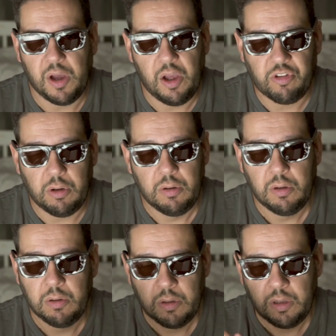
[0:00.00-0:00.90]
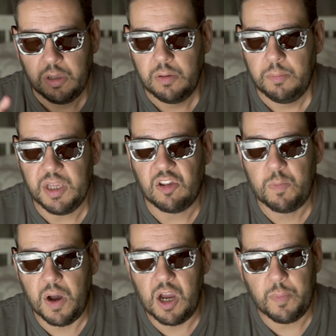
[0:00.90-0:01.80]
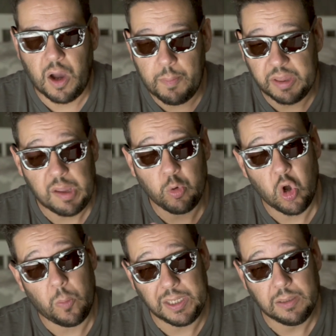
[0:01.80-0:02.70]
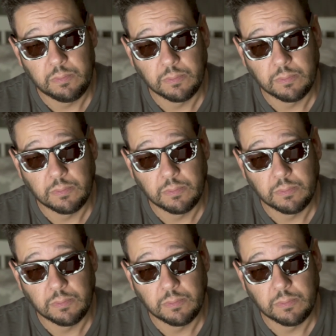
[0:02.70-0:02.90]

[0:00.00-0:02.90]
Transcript: person, be inspired by, but don't copy.